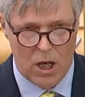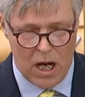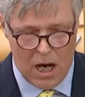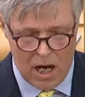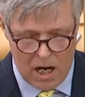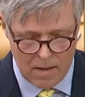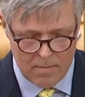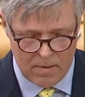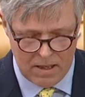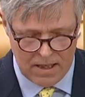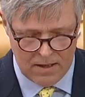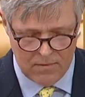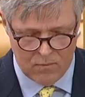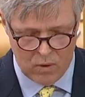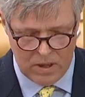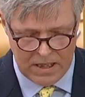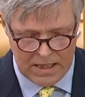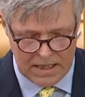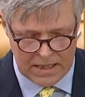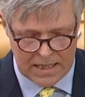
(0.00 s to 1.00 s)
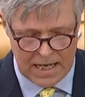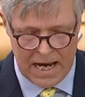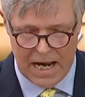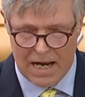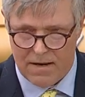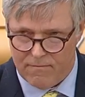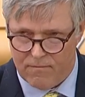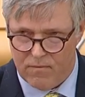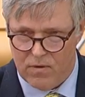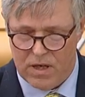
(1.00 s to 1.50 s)
I believe we need
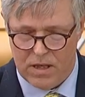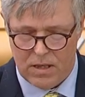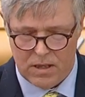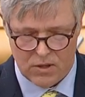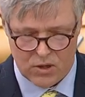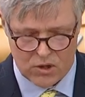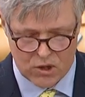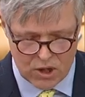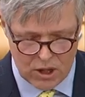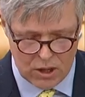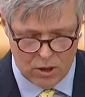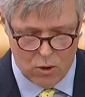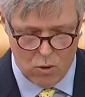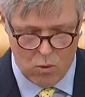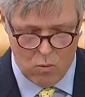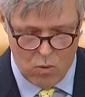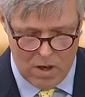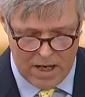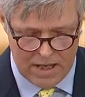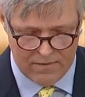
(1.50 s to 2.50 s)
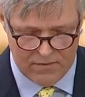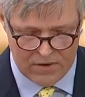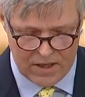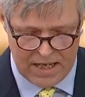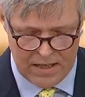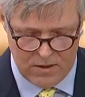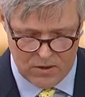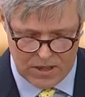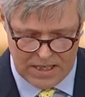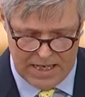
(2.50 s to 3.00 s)
every single one of
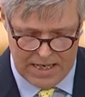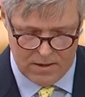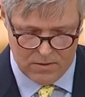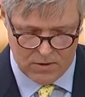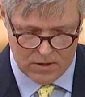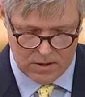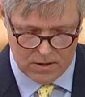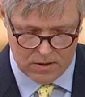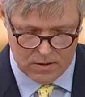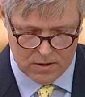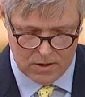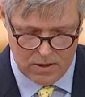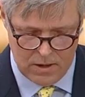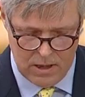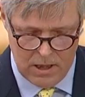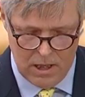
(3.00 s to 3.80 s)
those houses.